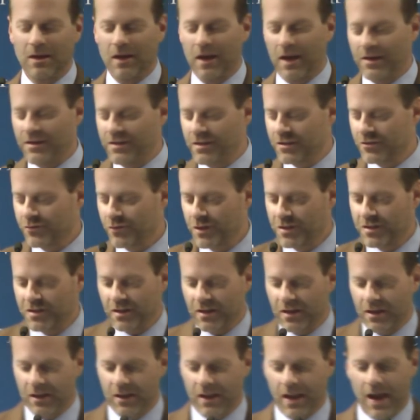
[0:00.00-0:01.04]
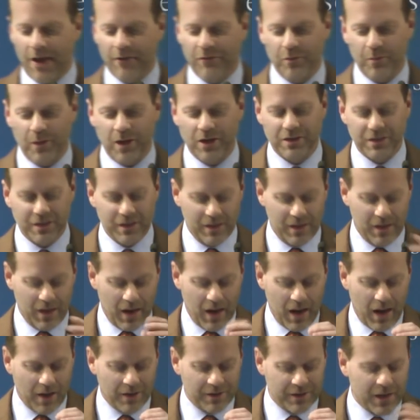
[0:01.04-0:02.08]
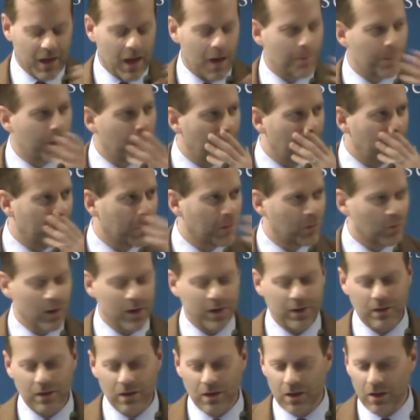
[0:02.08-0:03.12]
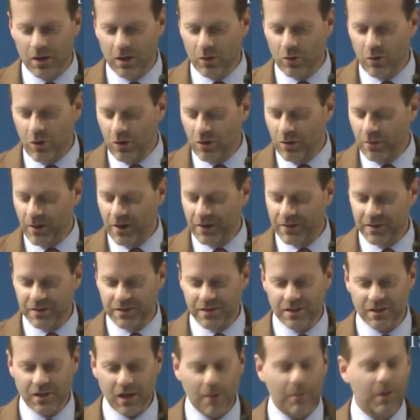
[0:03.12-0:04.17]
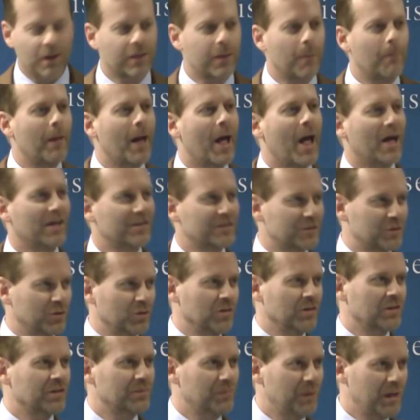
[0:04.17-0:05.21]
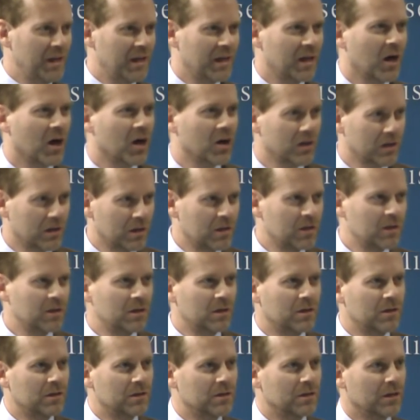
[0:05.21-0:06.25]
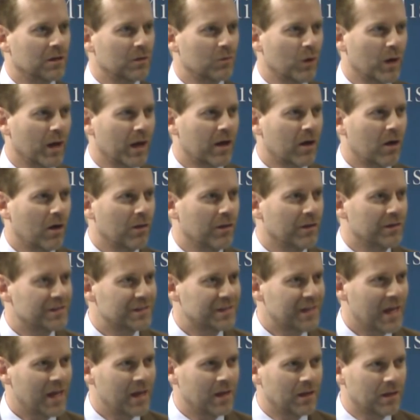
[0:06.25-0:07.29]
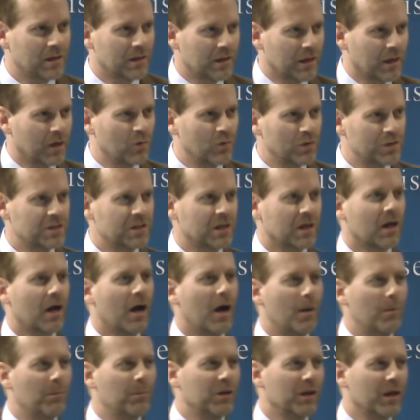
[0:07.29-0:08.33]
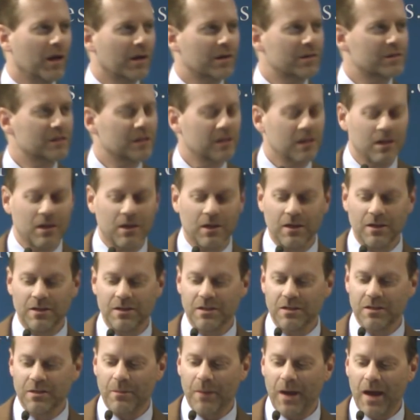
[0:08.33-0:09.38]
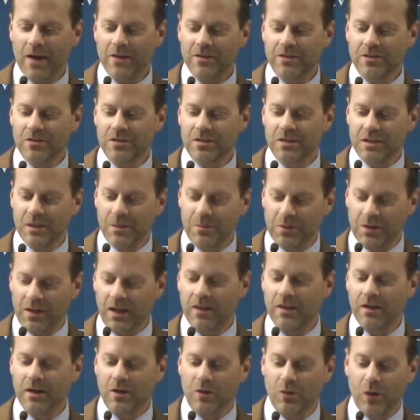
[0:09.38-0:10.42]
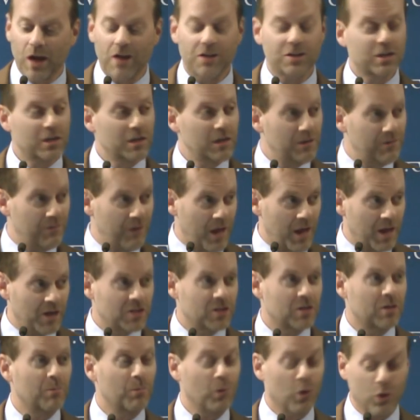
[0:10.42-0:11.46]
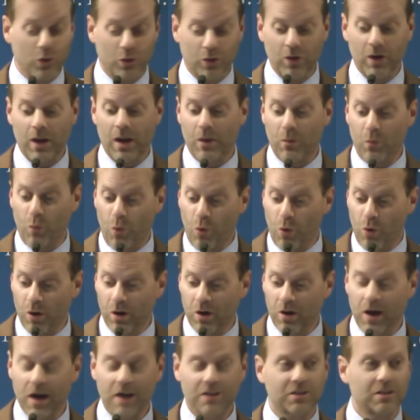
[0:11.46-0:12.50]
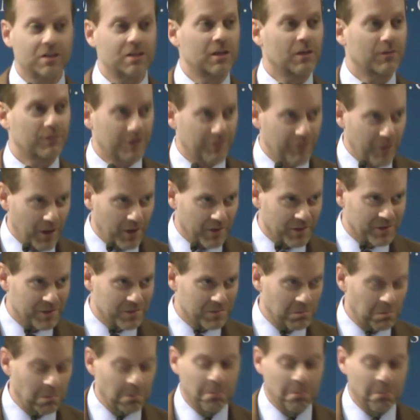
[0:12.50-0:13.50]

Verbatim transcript: And just recently, the aforementioned uh, Hans Hoppe had a great quote about this. He's talking about the masters, meaning our what I call the state linguistic complex. He says the masters stipulated that aggression, invasion, murder, and war are actually self defense,